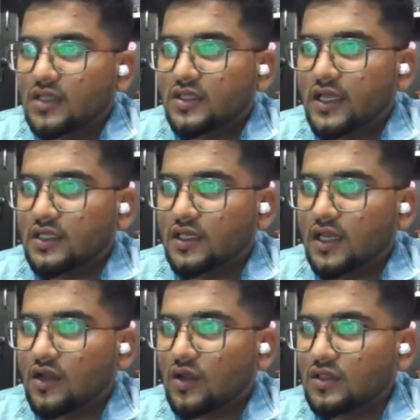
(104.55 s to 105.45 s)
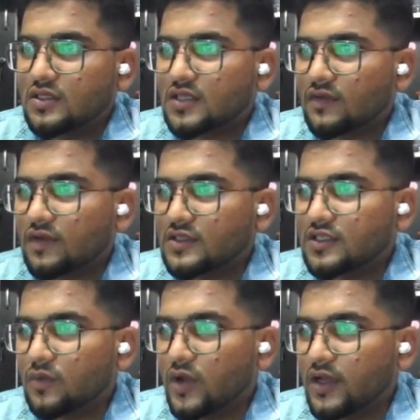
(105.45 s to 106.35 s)
Then click on the serverless
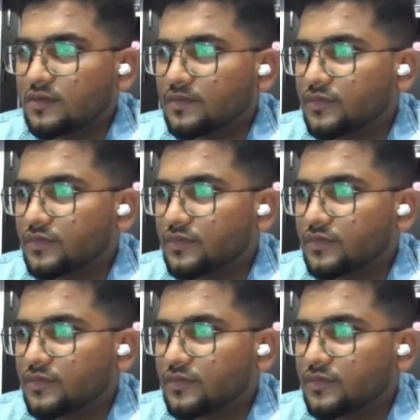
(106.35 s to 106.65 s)
deployer.